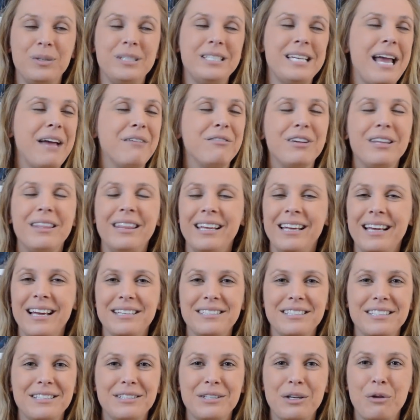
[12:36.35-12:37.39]
which everything
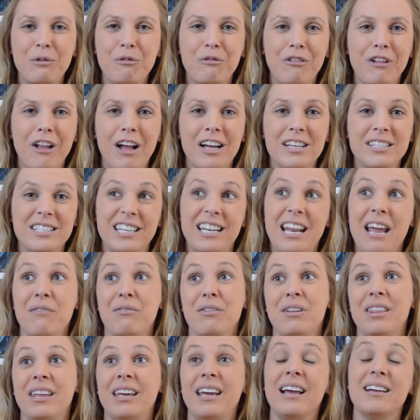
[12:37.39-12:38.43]
has its own flaws and
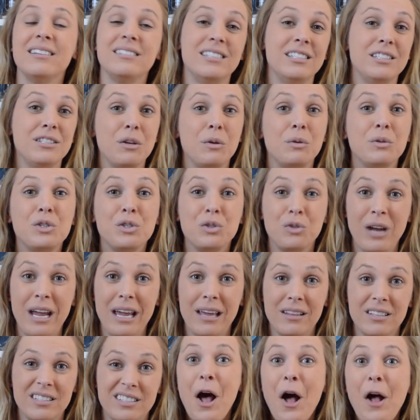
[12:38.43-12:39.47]
everything has its own
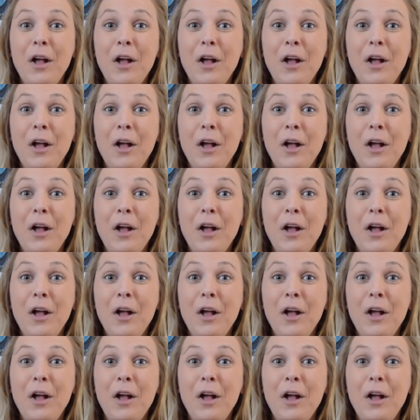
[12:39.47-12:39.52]
strengths.